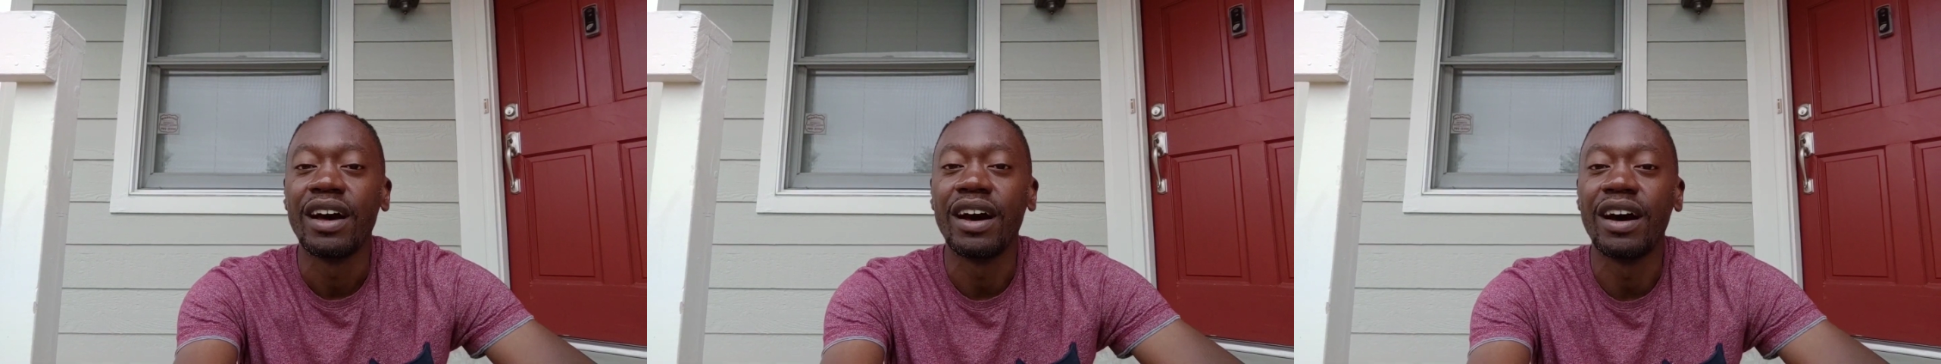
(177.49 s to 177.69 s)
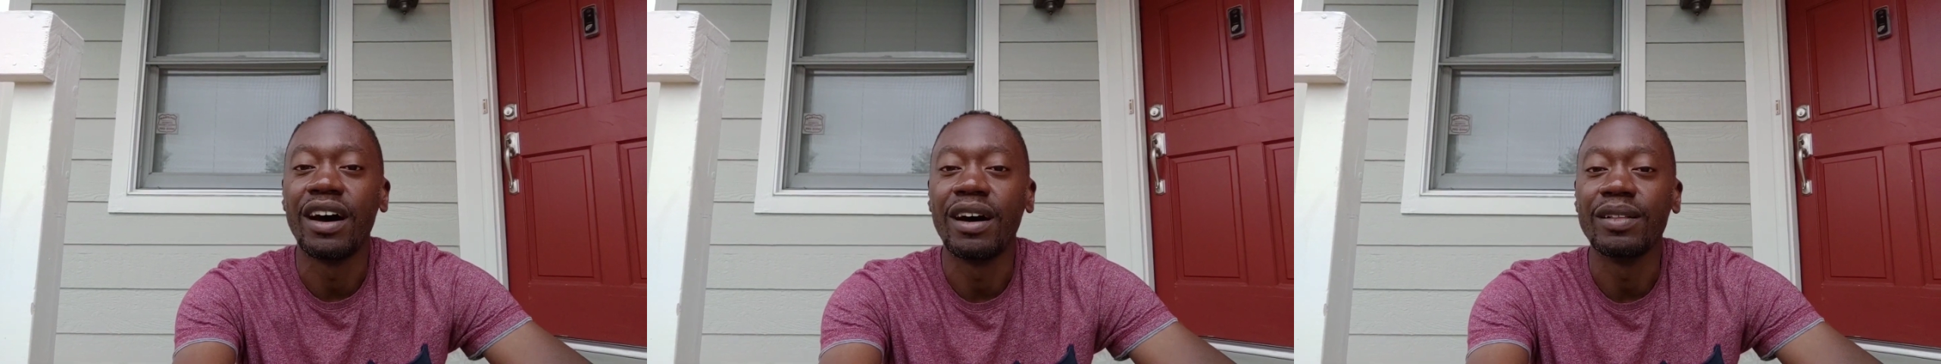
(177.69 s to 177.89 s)

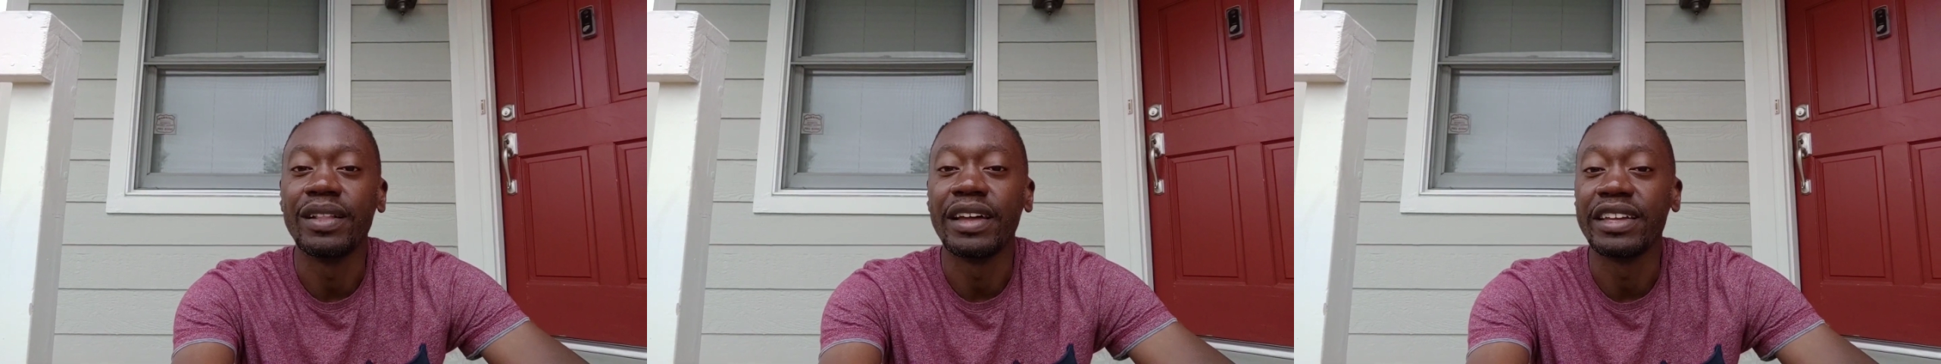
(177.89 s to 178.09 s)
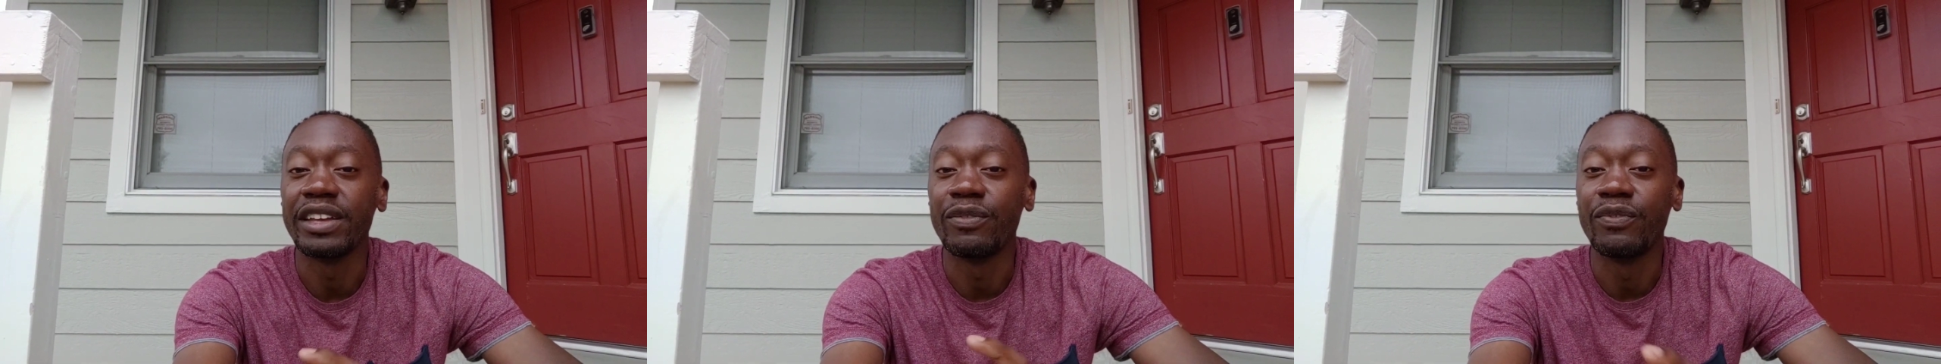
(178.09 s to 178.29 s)

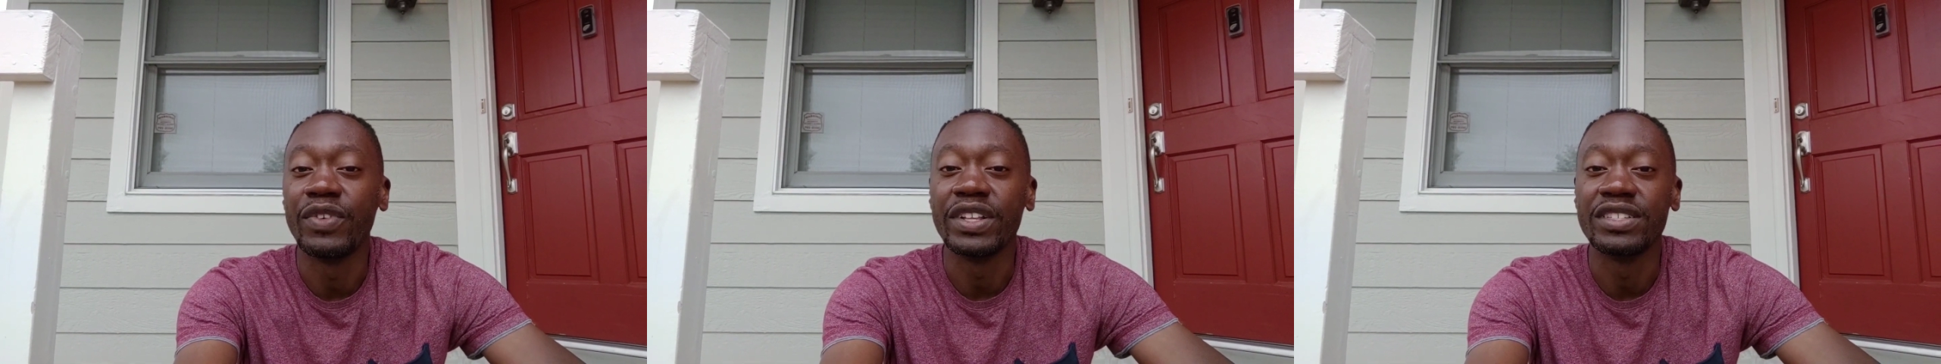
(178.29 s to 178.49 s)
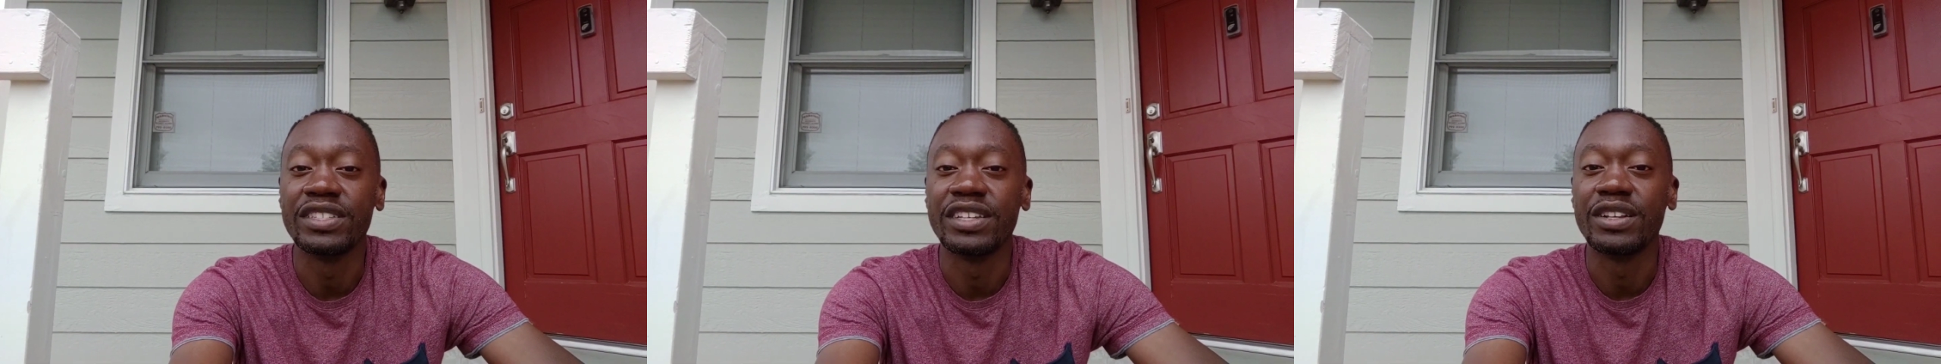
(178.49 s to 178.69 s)
like it
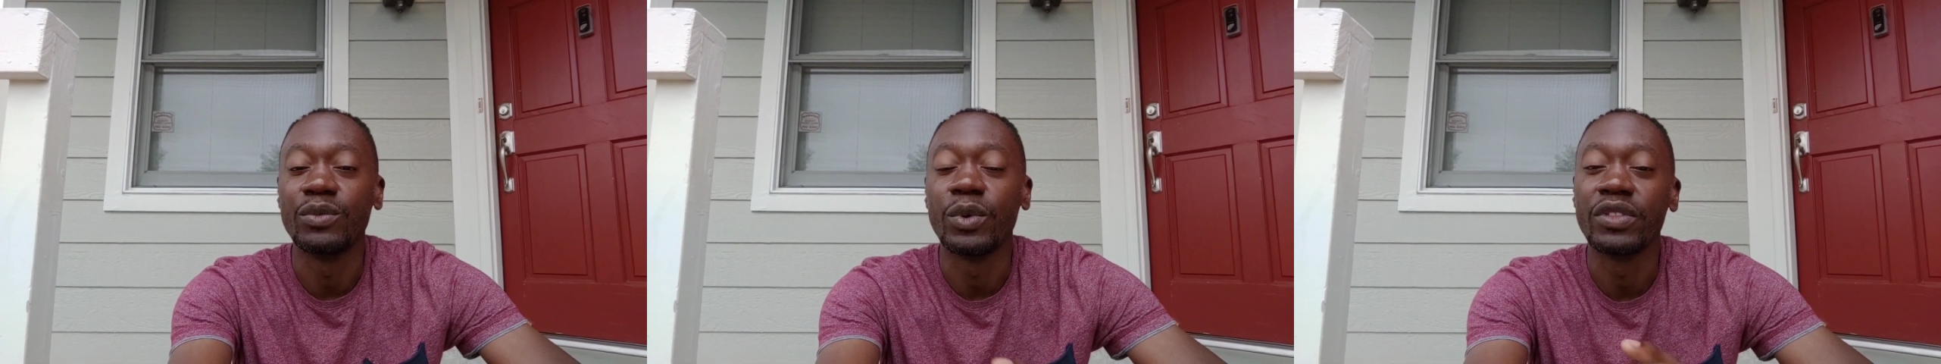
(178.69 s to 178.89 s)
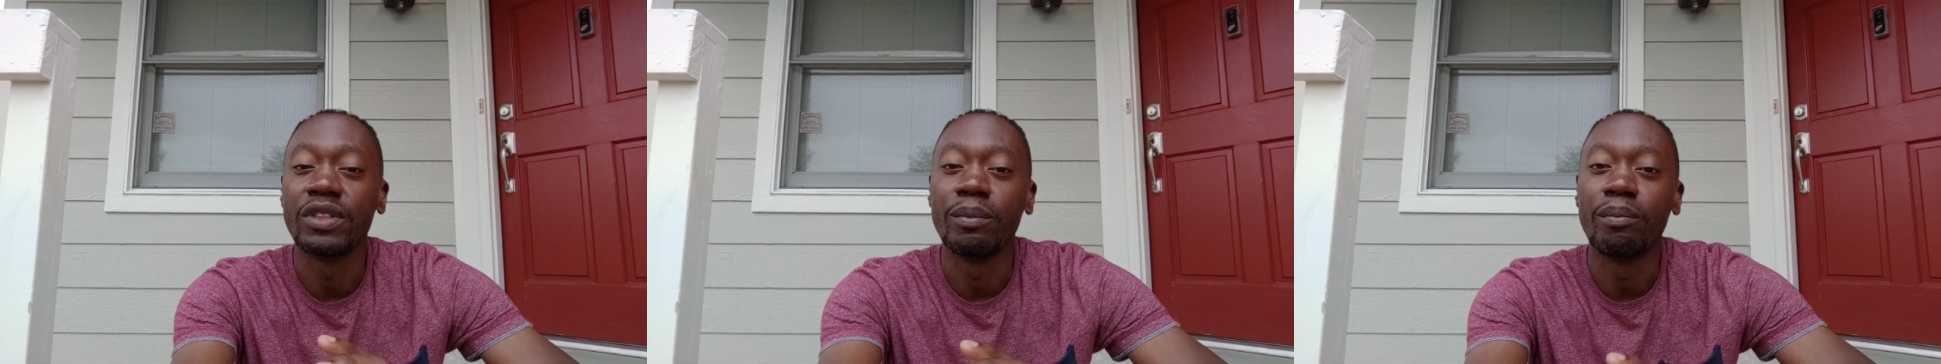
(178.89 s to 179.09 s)
fits
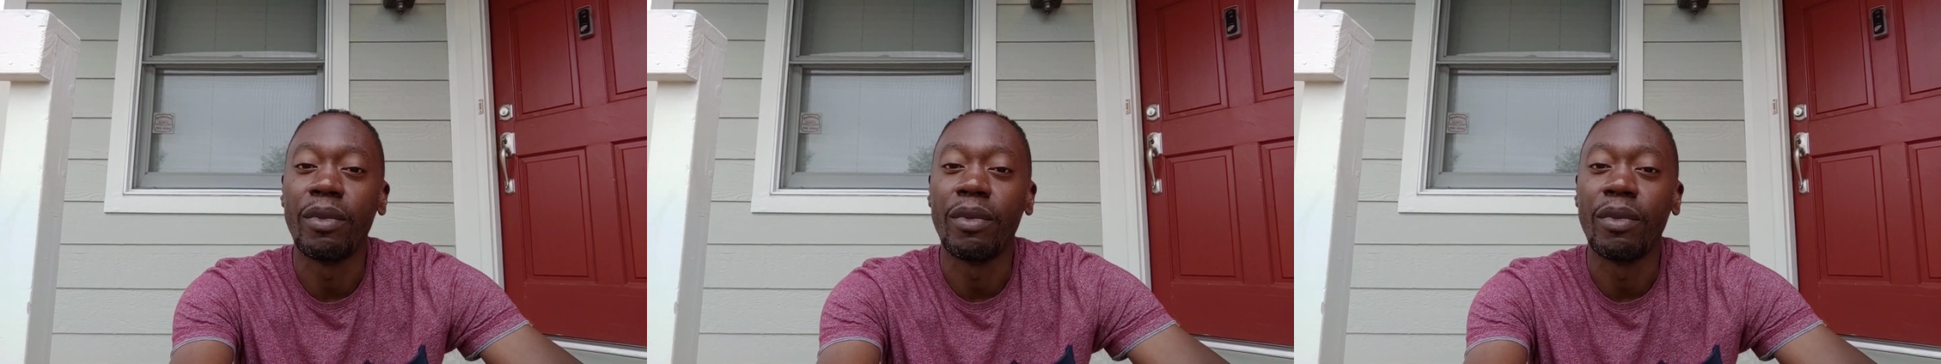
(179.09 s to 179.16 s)
in with the